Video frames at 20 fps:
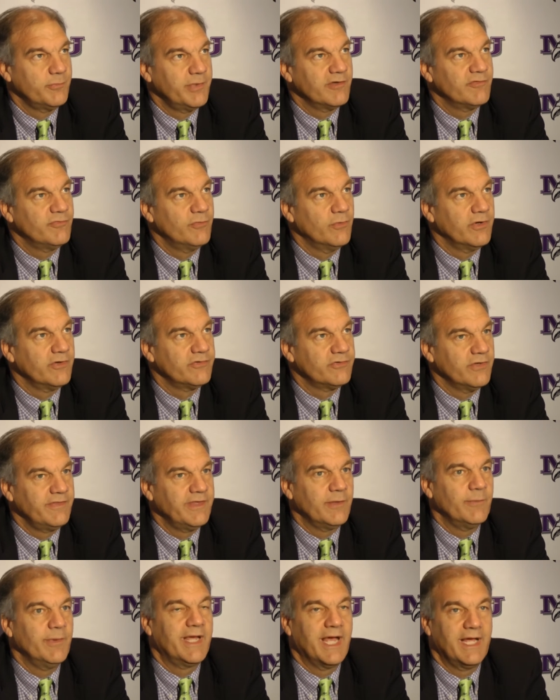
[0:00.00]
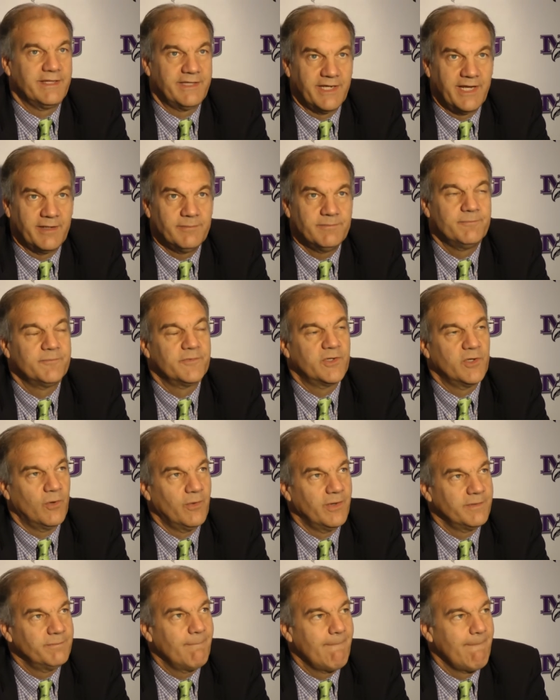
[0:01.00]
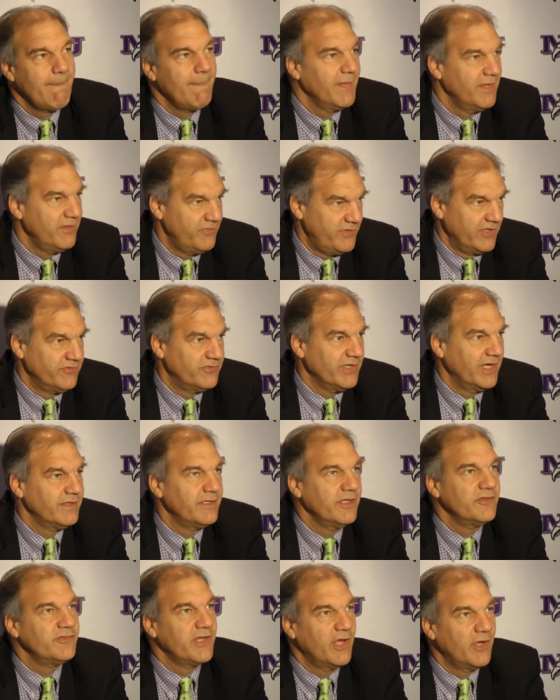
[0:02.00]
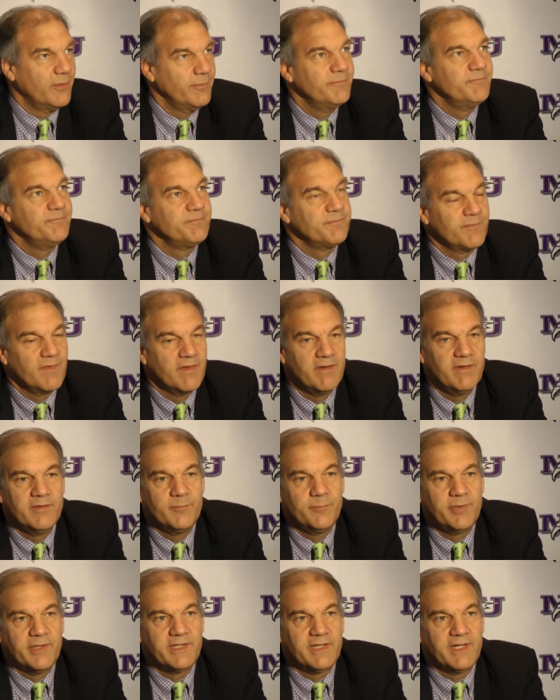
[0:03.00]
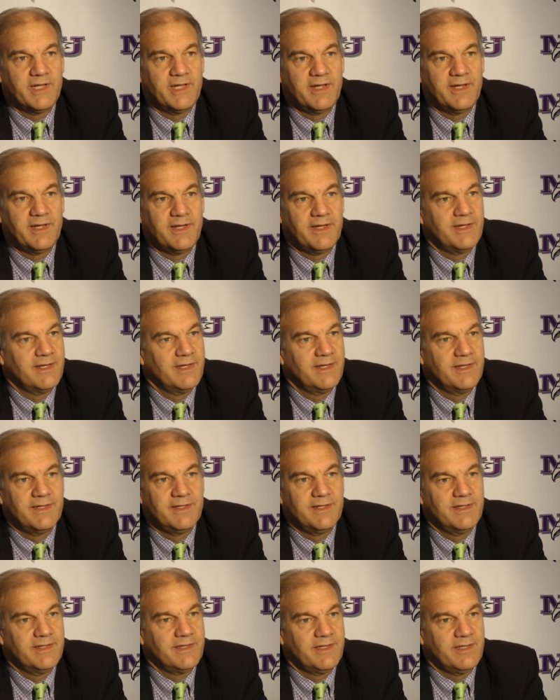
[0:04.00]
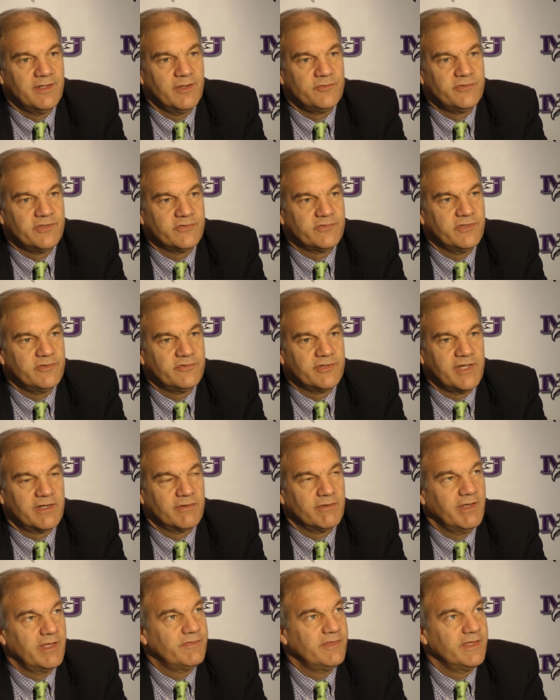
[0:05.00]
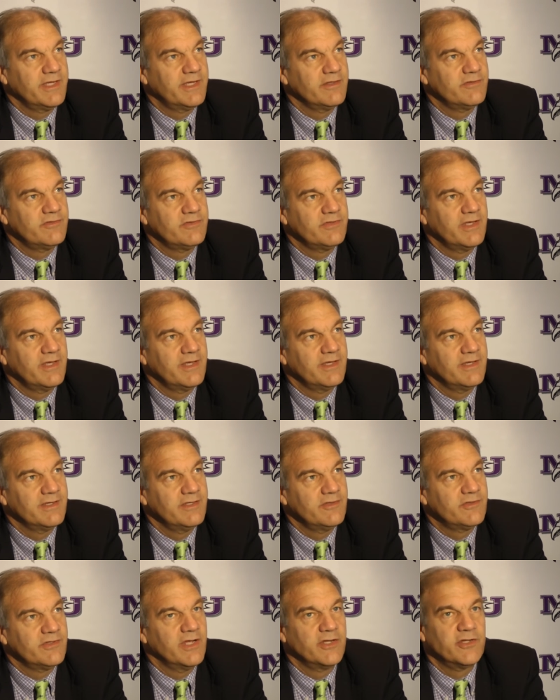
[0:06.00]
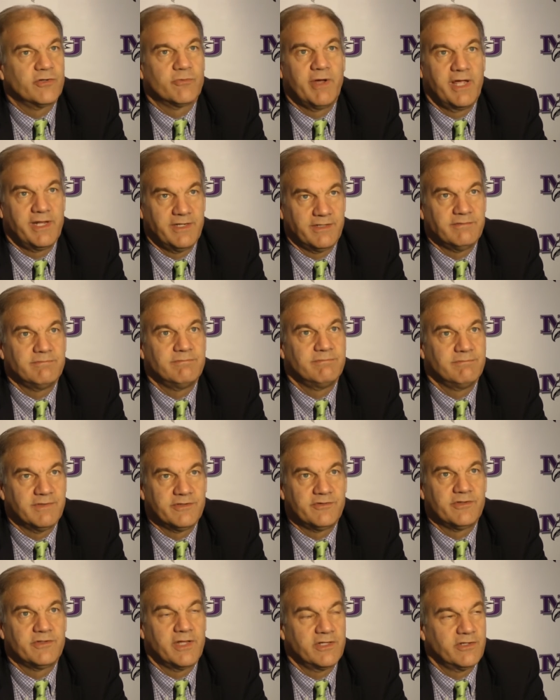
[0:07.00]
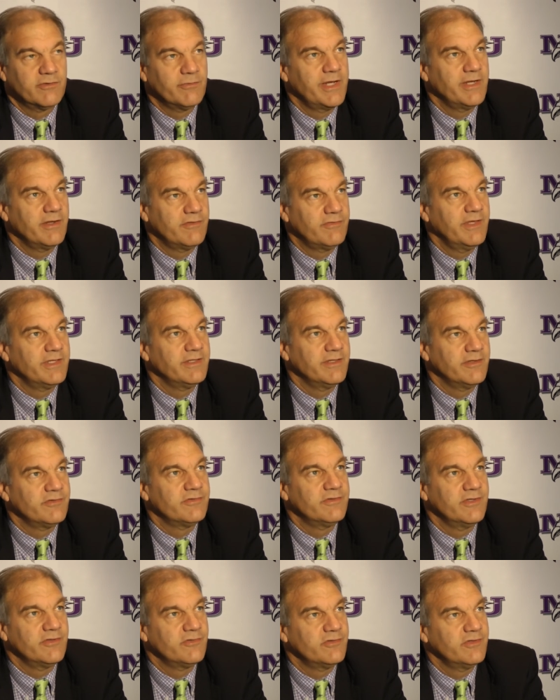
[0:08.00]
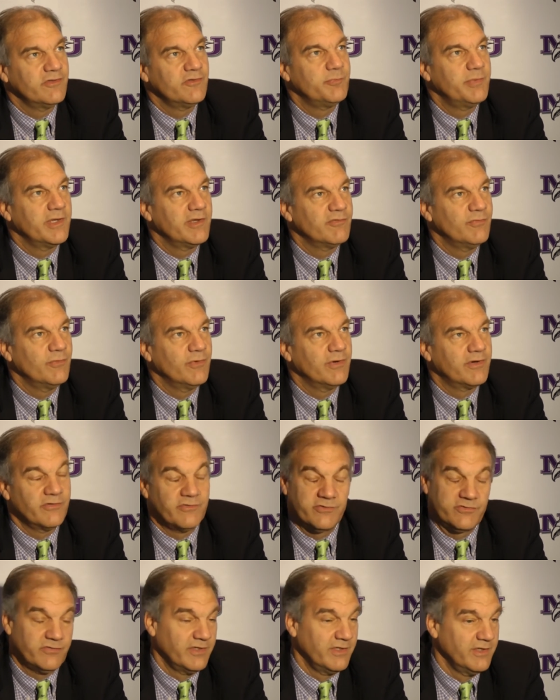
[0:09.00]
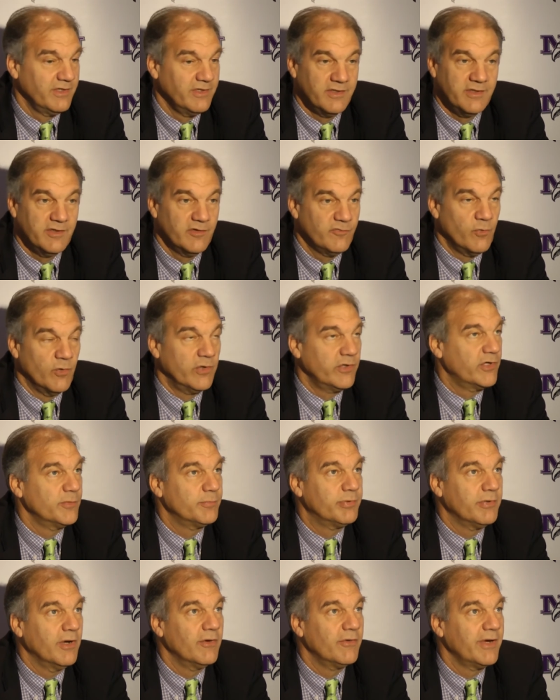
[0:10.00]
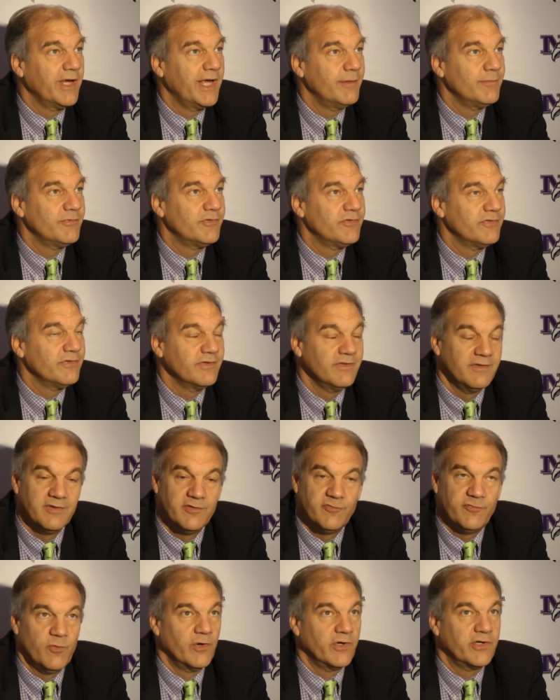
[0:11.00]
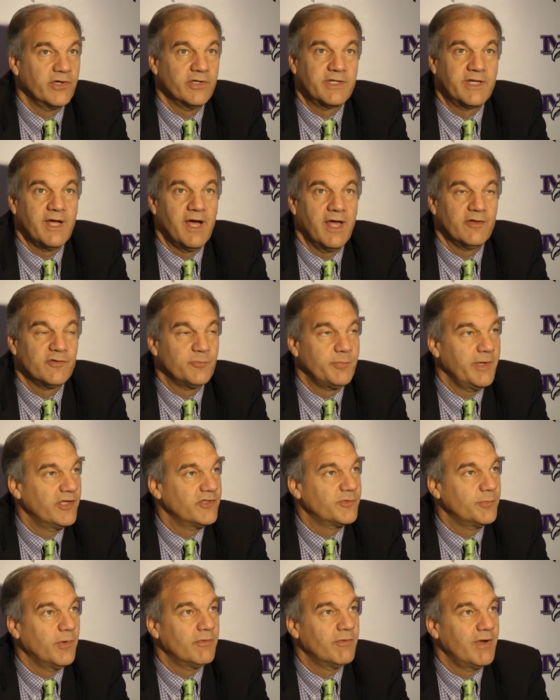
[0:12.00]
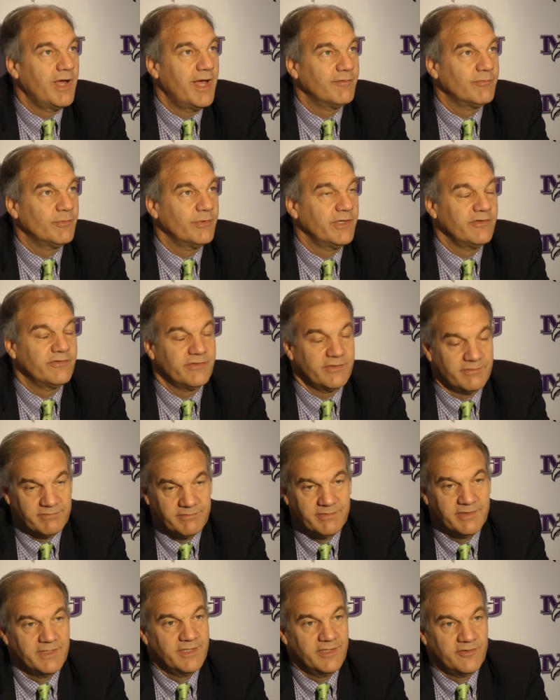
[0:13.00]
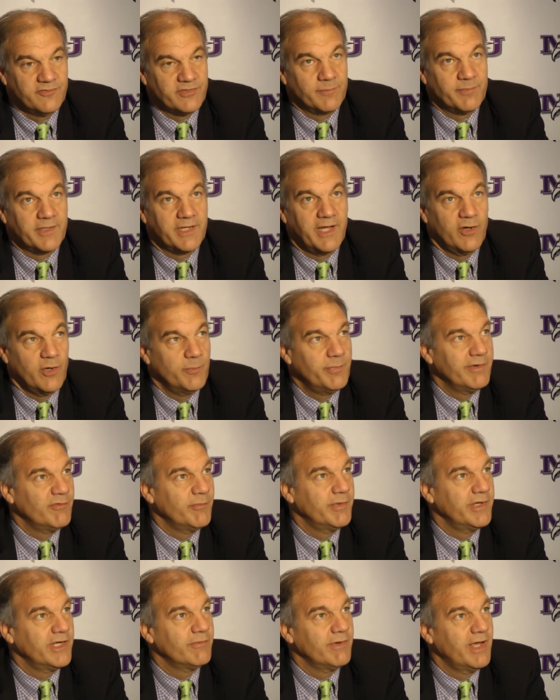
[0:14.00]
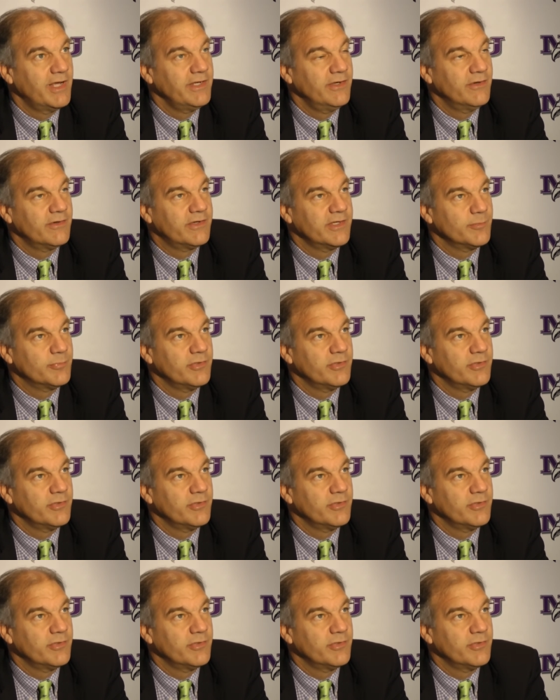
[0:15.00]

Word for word: a Big Four. So I think we got that going. Things like this help, but uh, you know, just in general, I think it's uh, it's an underrated it's an underrated thing this this this Big Four because four good programs, four good college basketball rivalries, and something I hope everybody around here can